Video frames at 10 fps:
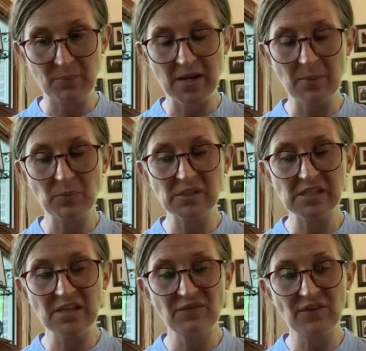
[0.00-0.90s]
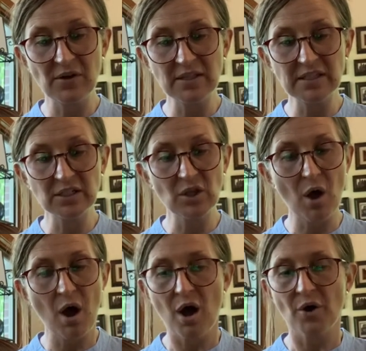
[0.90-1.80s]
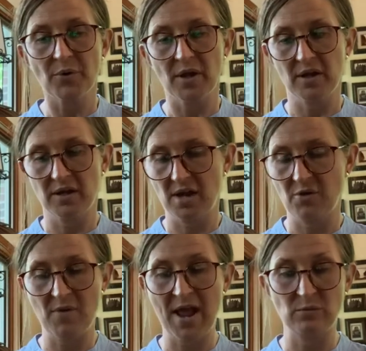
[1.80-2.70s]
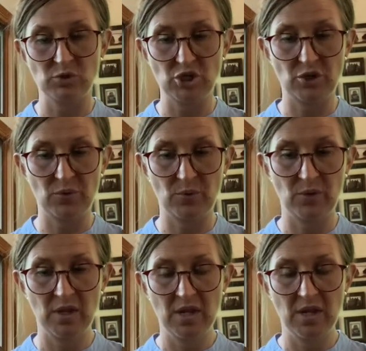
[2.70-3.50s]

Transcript: but I perceive very little aura around you,